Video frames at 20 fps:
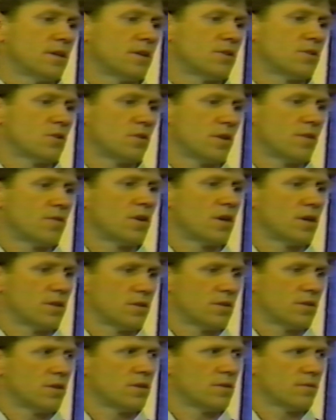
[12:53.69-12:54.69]
they've
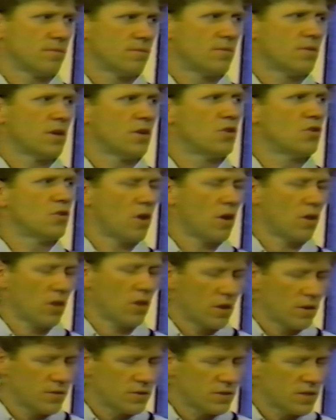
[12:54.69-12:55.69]
got, a
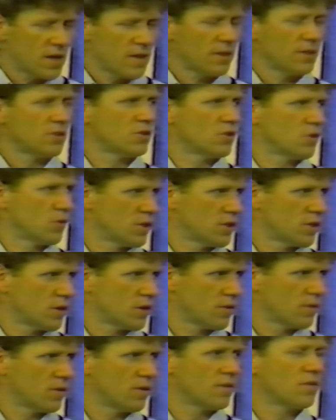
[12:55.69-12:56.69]
lot of these athletes know each
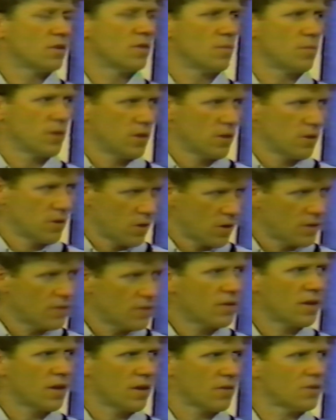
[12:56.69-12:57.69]
other, they've competed a lot
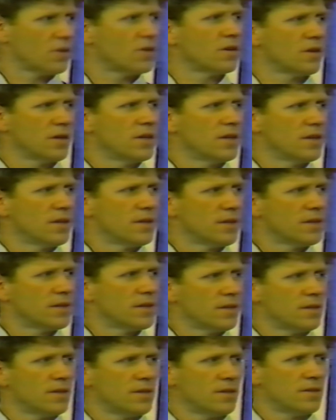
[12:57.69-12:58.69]
together,
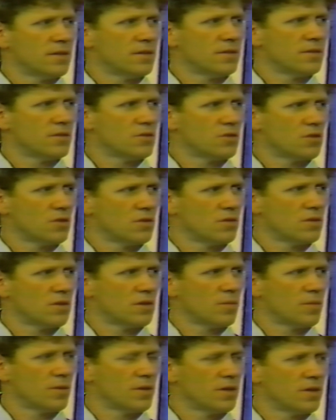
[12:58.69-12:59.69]
so
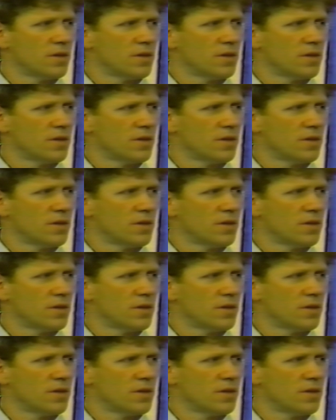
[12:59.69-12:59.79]
it'll be...